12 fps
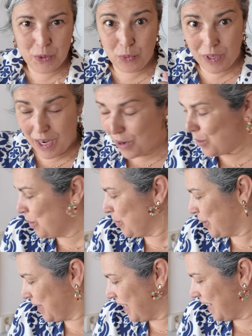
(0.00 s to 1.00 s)
we are
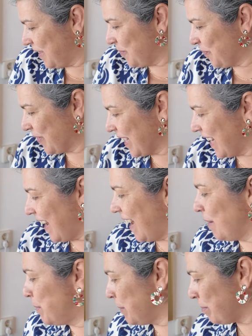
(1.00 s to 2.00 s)
almost there.
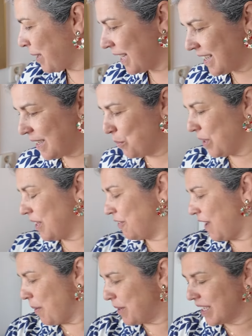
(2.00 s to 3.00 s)
I've been playing with the
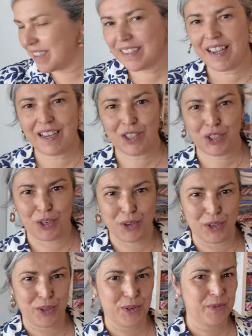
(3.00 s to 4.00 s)
fabrics that I show
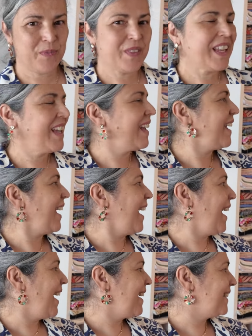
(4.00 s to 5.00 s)
you,
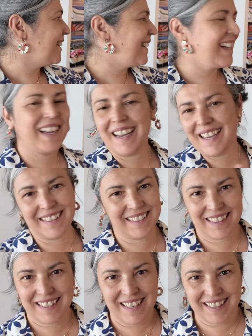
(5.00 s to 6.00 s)
and I
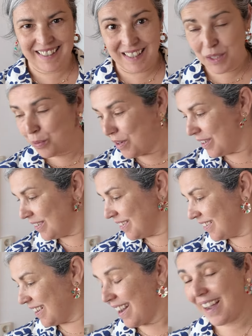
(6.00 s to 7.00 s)
didn't like this
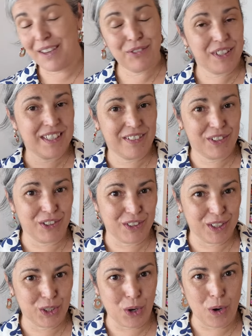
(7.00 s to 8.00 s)
one after I've
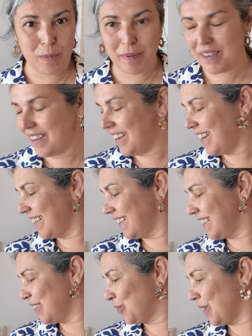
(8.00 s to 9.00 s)
done the top and
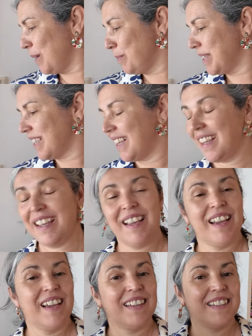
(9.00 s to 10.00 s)
the straps,
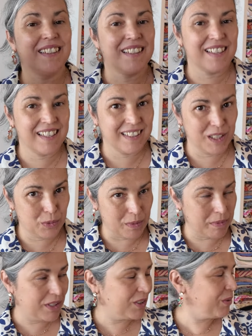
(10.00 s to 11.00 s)
and I didn't like this
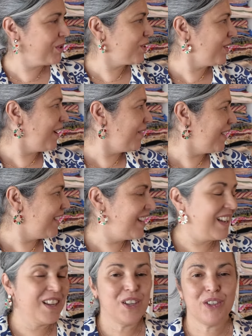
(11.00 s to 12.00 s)
one because it was too heavy.
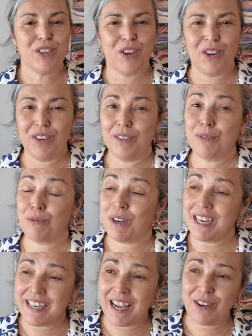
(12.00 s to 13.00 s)
So
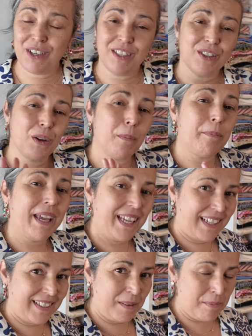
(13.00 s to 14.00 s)
right now it's all
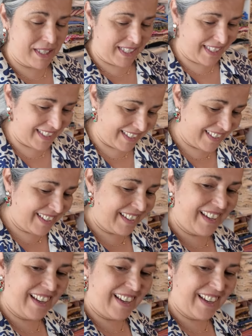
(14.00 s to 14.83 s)
pink in the mannequin,